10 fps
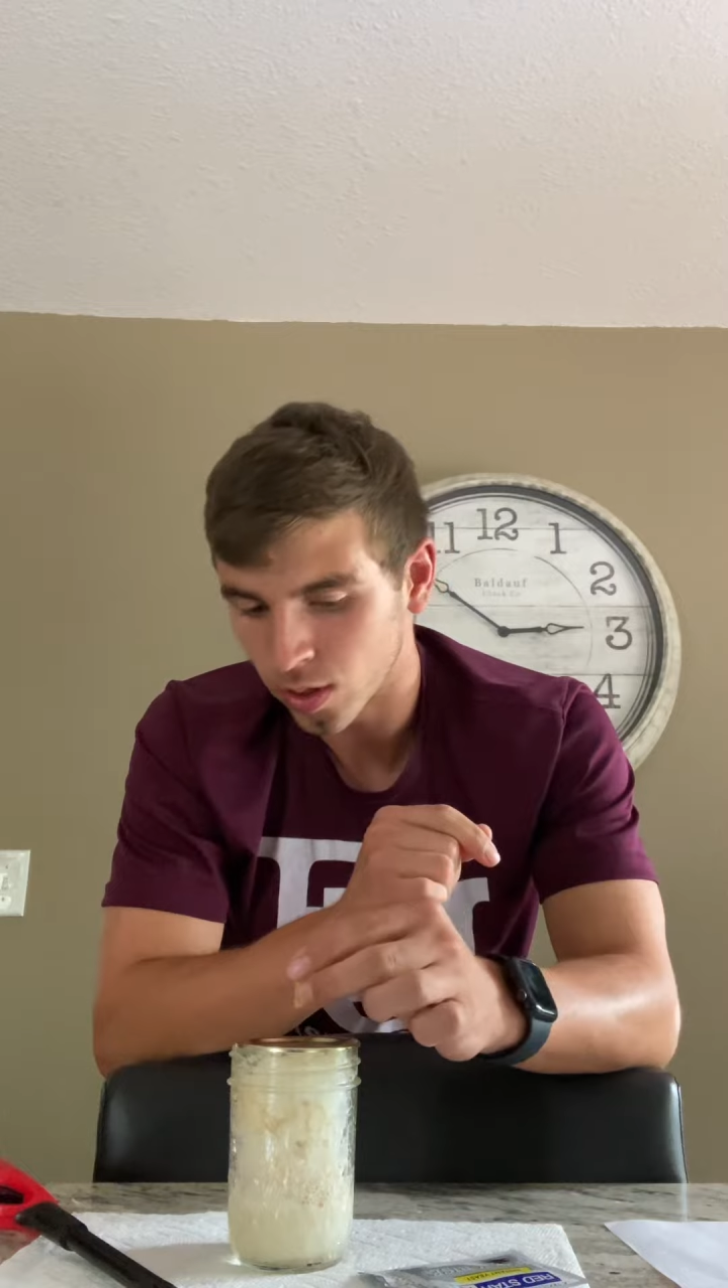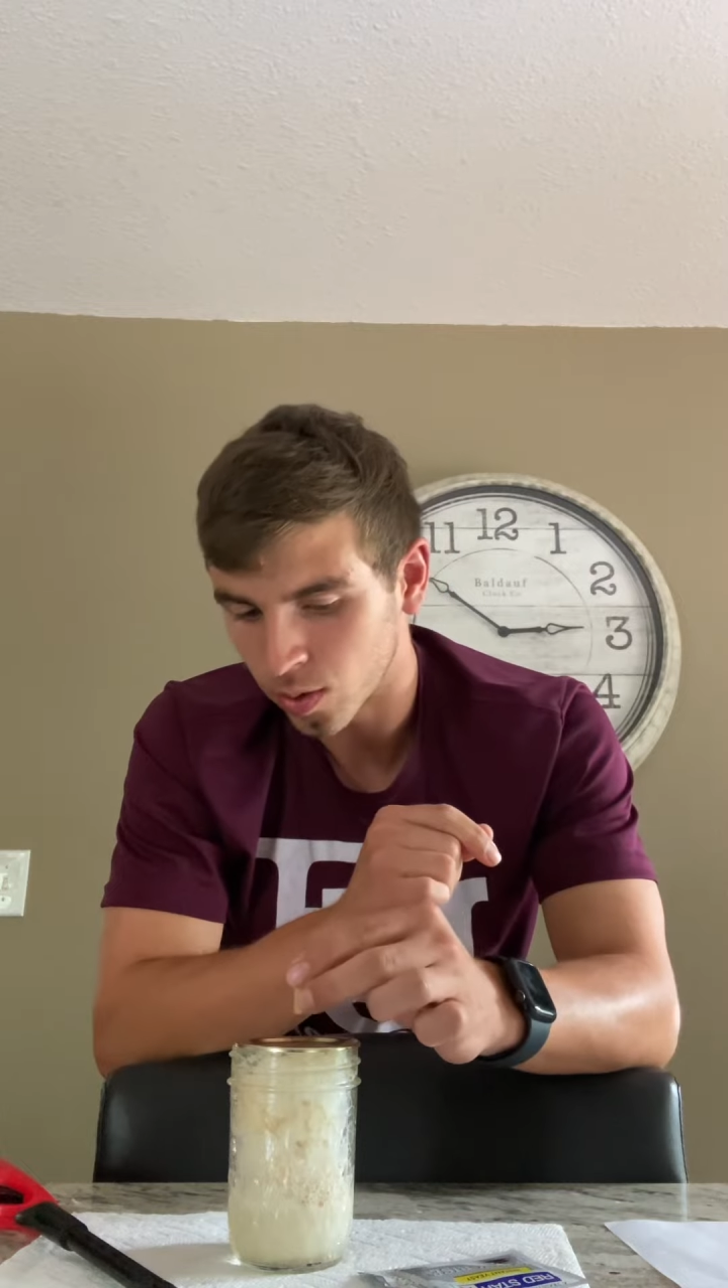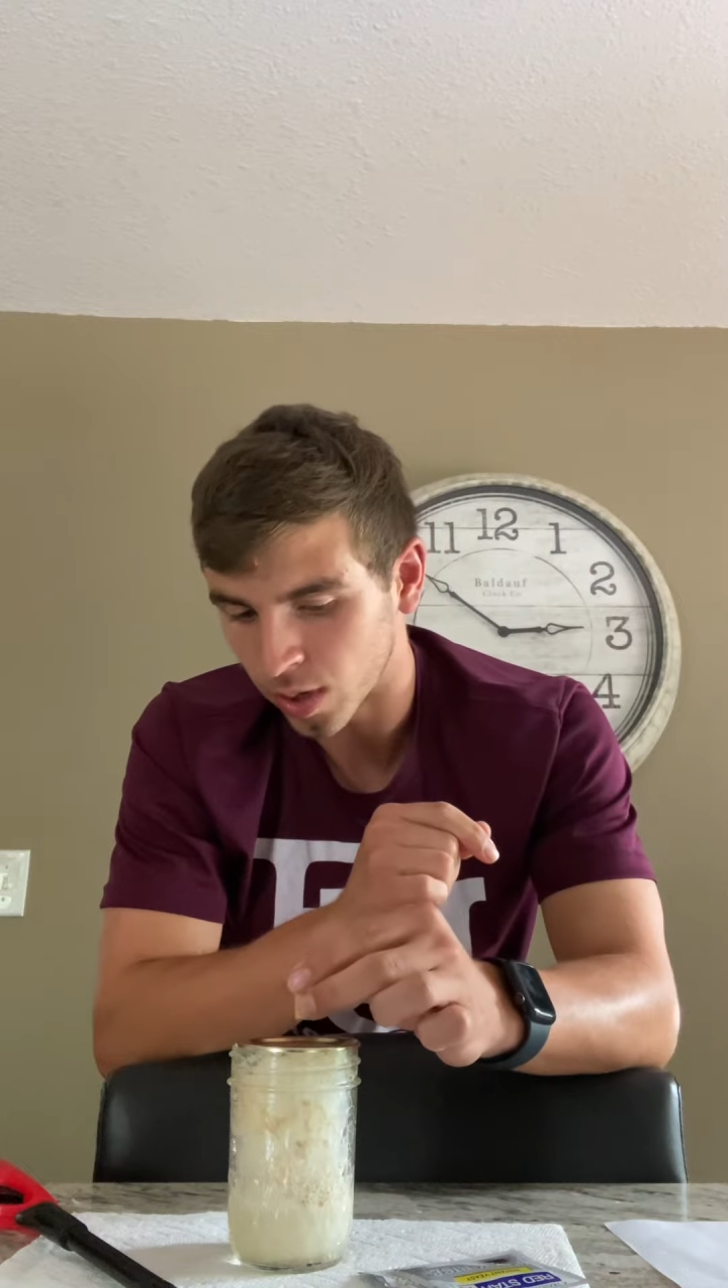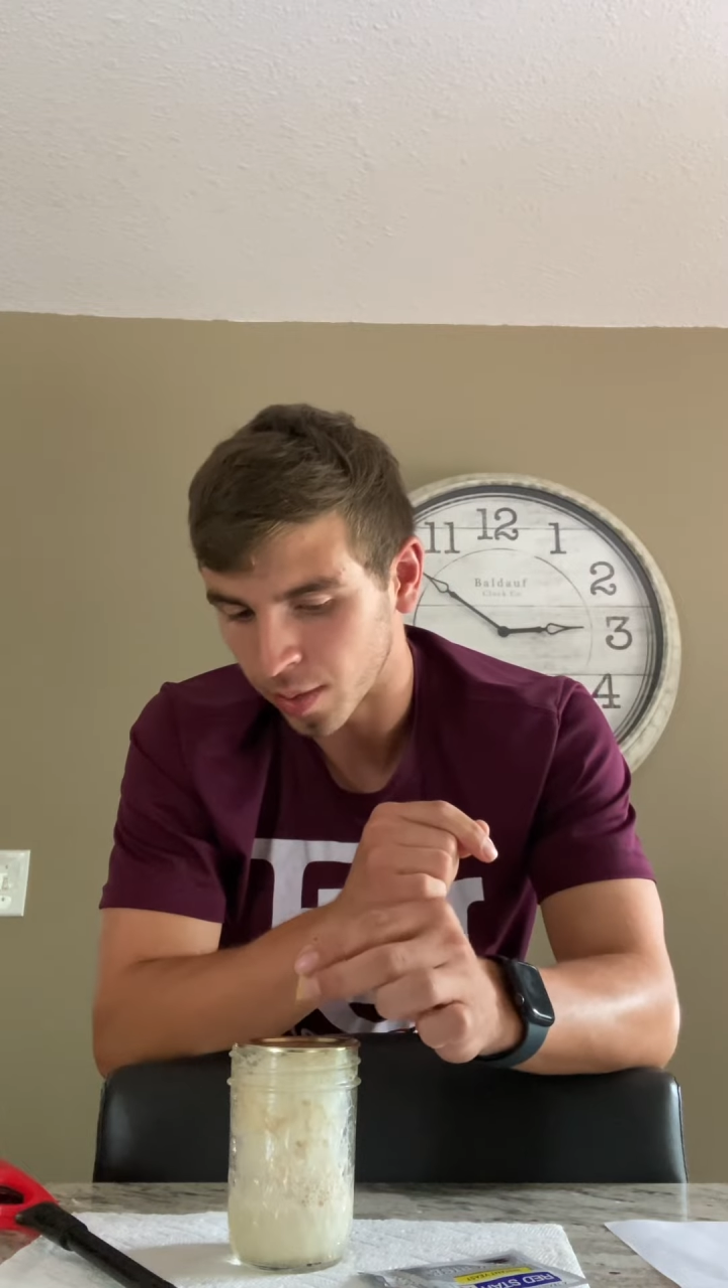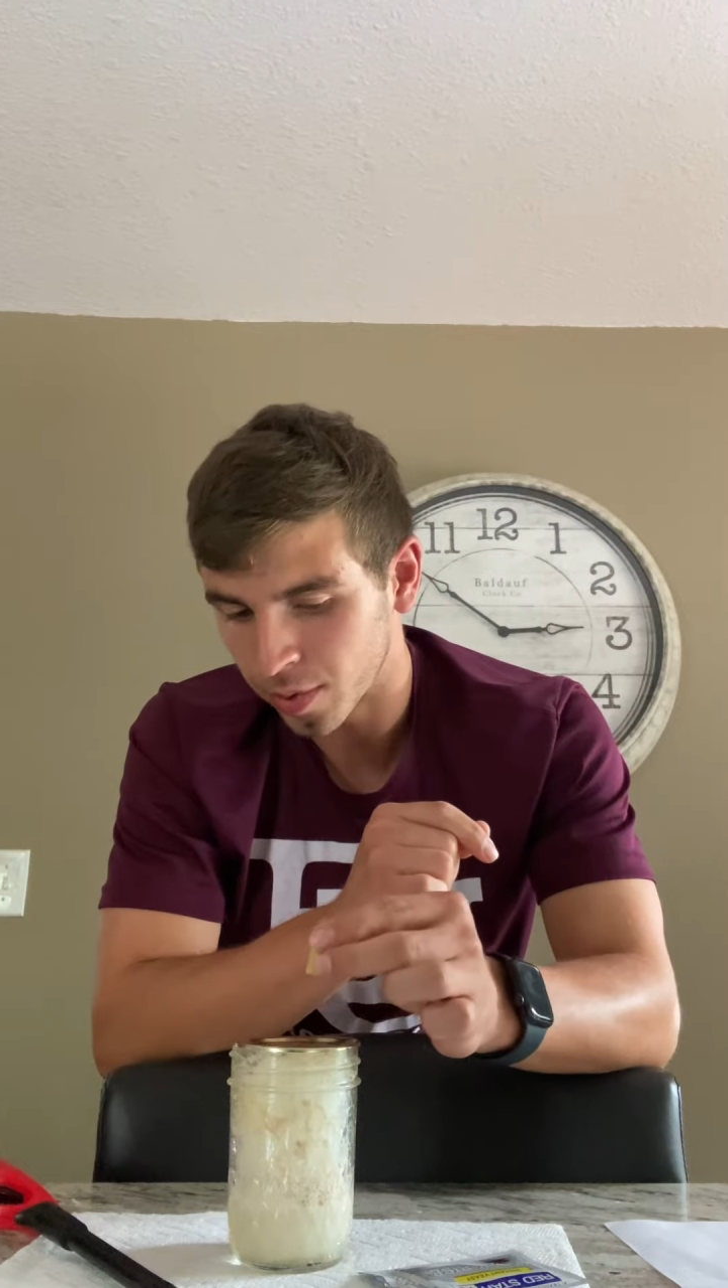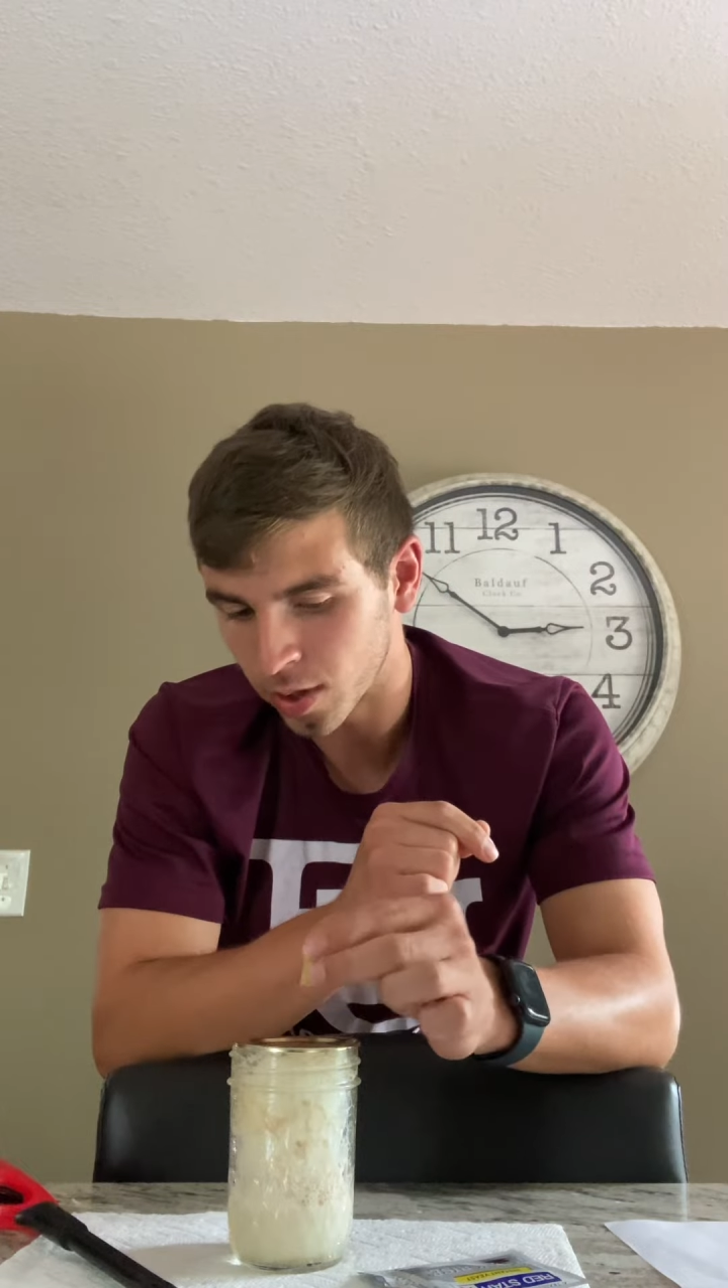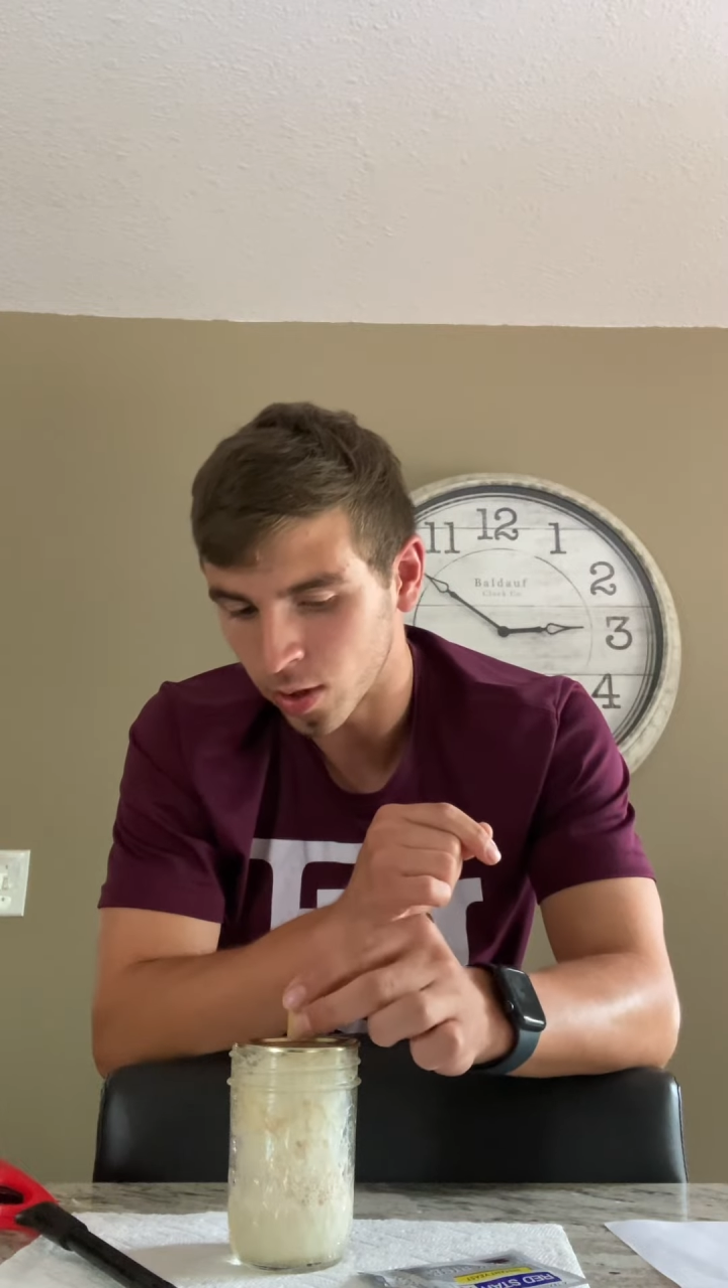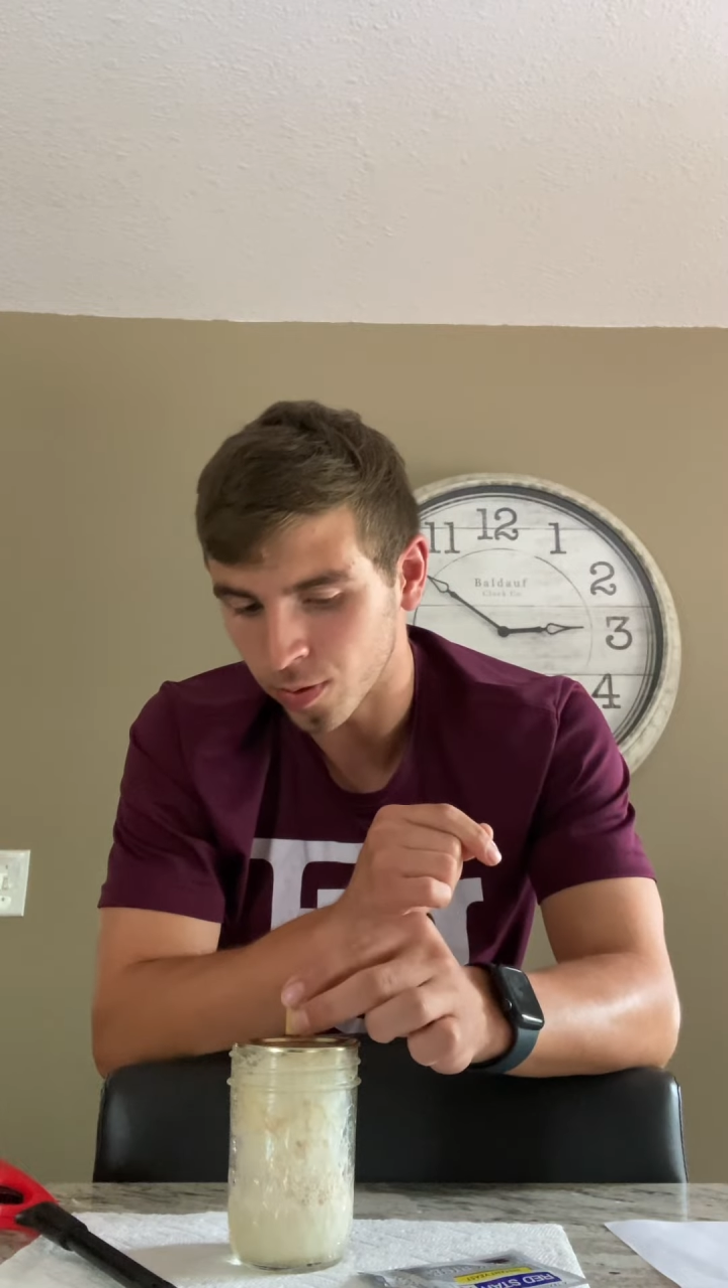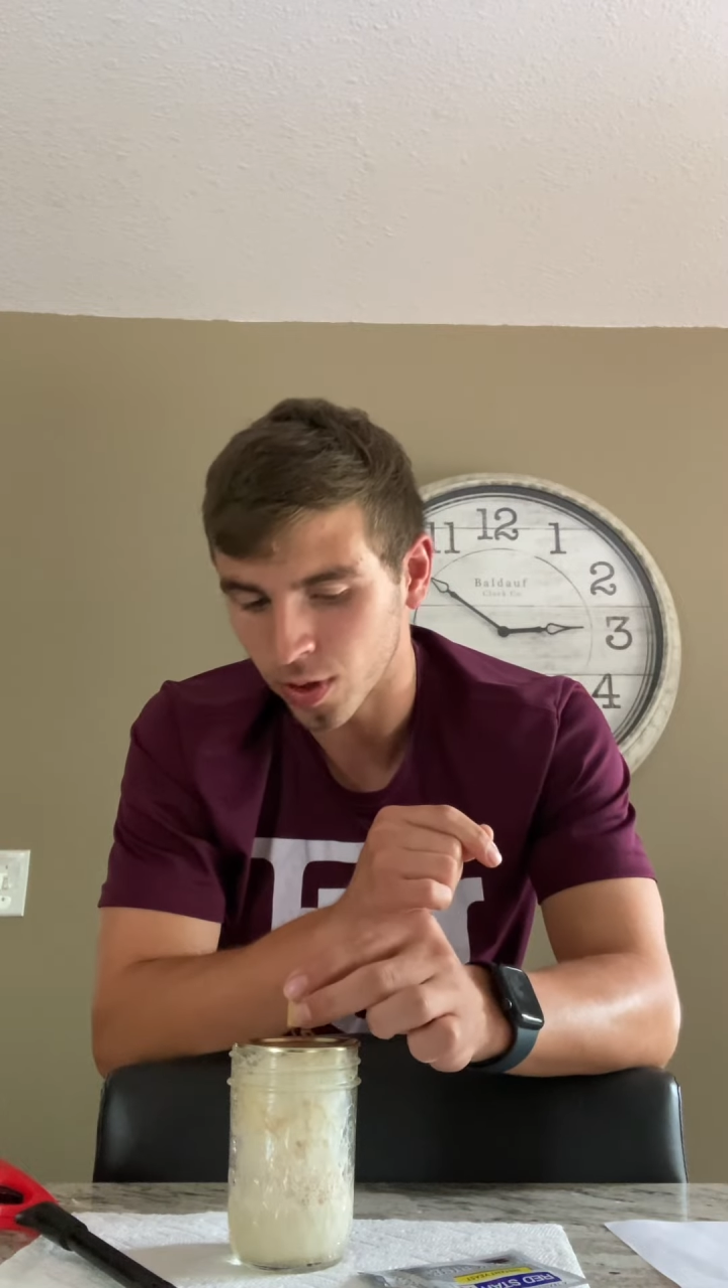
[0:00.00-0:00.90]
when I put it over